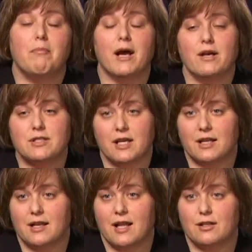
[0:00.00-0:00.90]

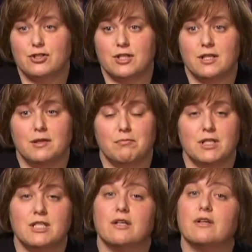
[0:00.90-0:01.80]
biotechnology
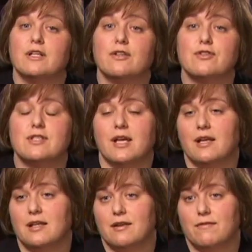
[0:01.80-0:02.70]
materials
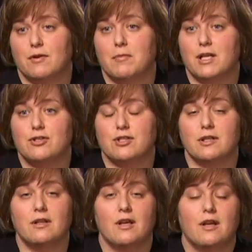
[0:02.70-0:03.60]
and
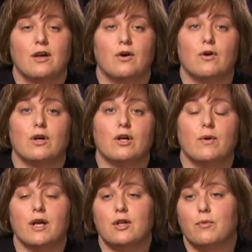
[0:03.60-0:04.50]
information, or
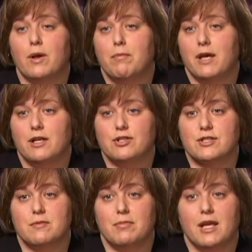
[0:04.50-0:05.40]
going onto web
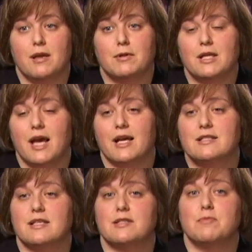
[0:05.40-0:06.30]
pages and being able to
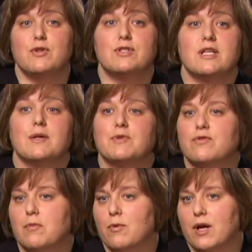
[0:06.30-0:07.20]
access museums
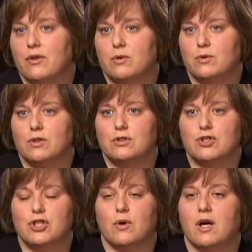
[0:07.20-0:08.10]
from around the world to
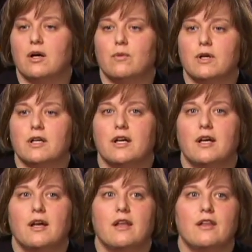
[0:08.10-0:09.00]
show artwork.
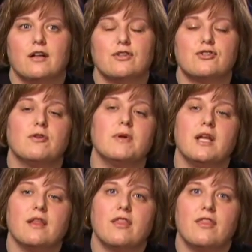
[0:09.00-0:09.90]
There are so
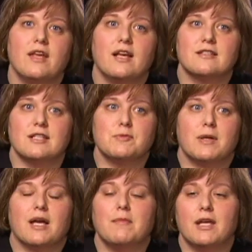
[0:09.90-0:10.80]
many things. It's
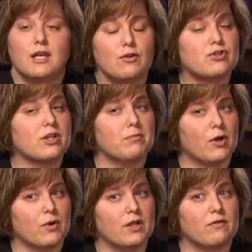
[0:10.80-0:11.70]
become a huge
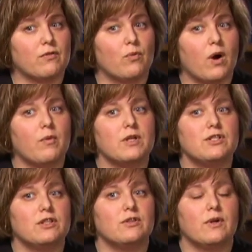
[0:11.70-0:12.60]
component of what we
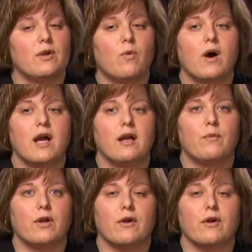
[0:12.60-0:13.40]
do and why we